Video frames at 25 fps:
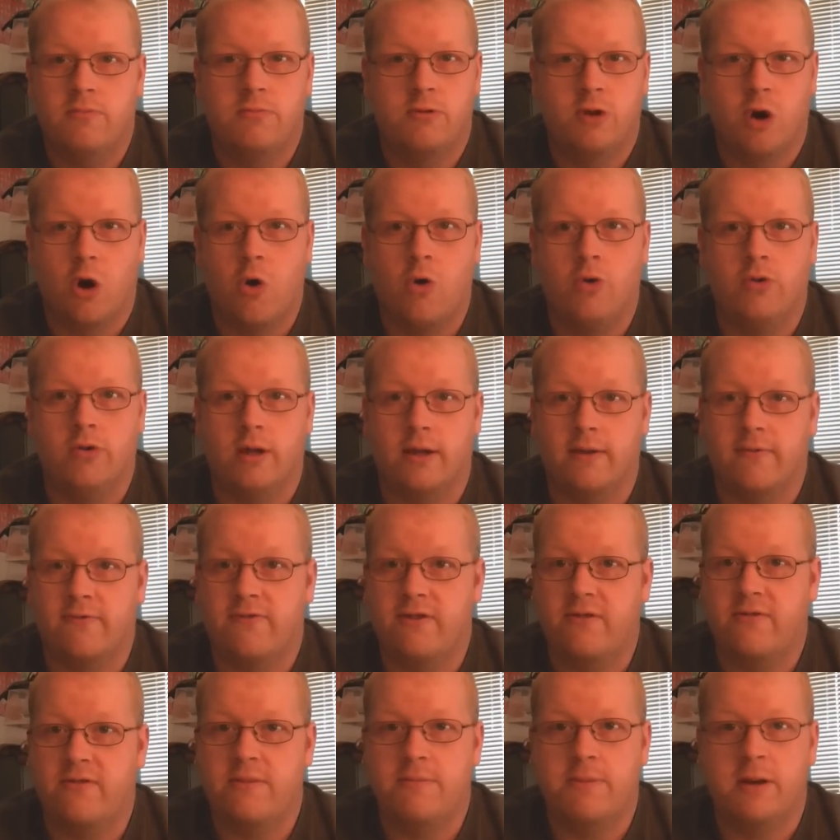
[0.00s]
gold, like
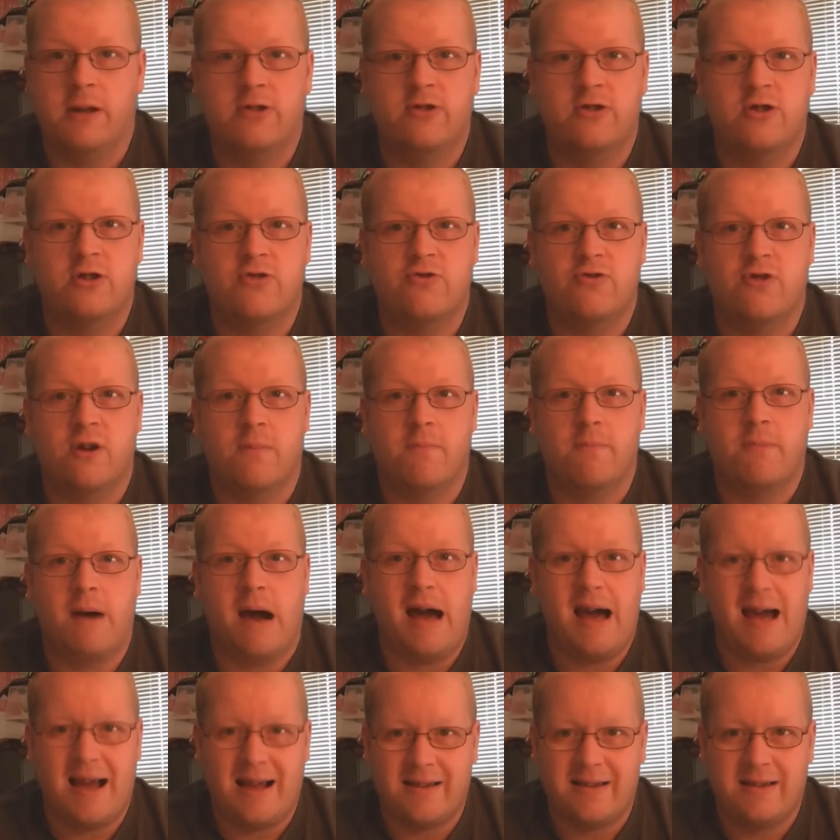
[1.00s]
$50 just for a
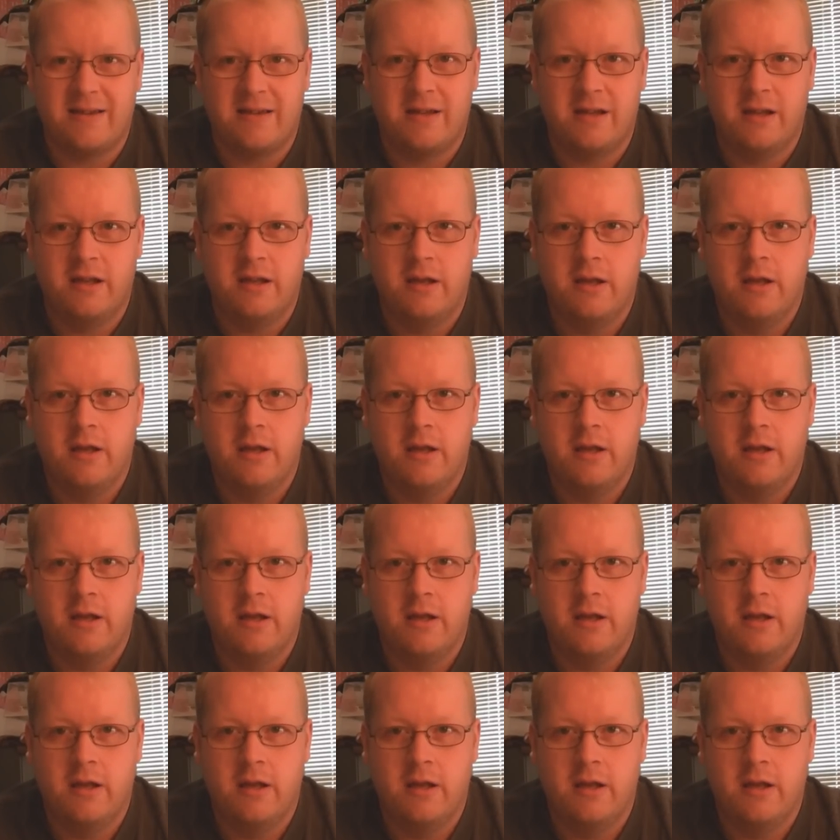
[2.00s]
box.